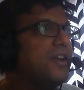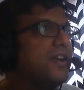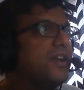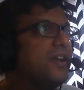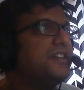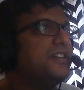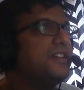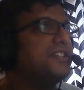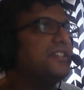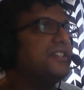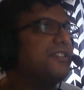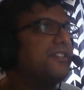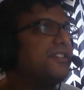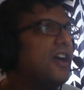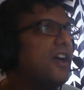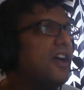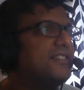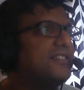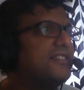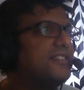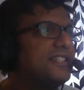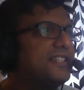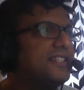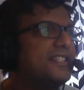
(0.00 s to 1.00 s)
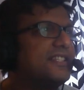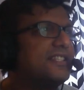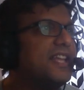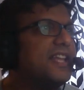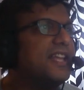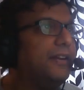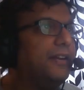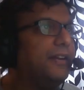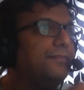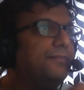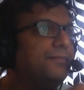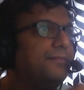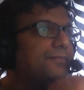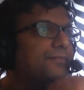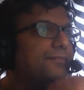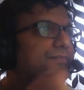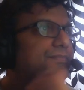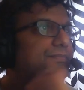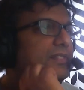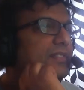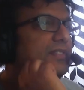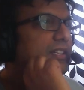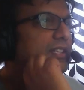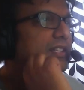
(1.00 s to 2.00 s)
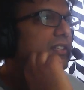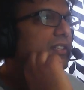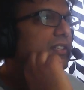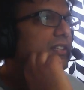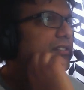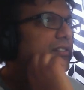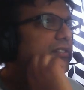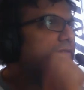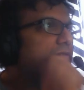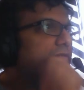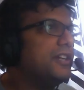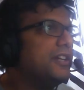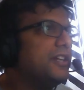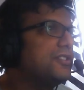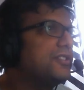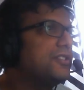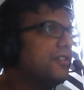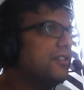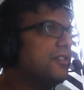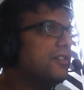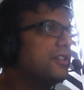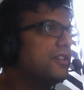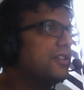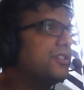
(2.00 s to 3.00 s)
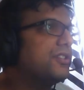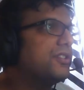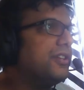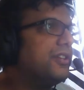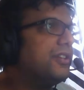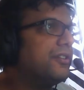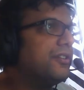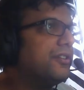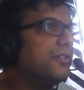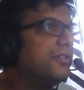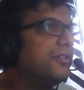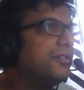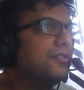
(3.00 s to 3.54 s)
and he's got this thing, right? So let's see here.